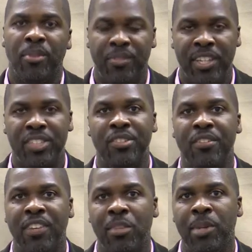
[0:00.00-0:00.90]
professional
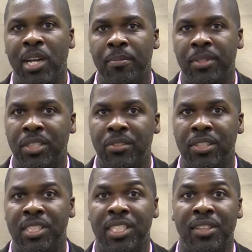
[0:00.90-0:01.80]
development
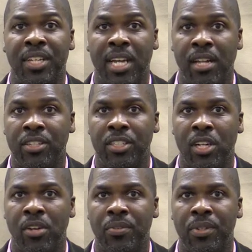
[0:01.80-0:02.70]
opportunities that the college is
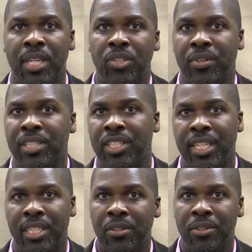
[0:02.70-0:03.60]
offering and
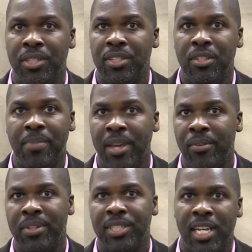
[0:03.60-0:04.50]
translate those into
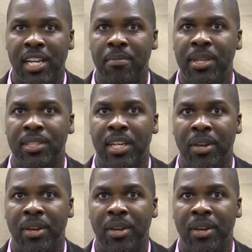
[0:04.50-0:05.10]
better assignments,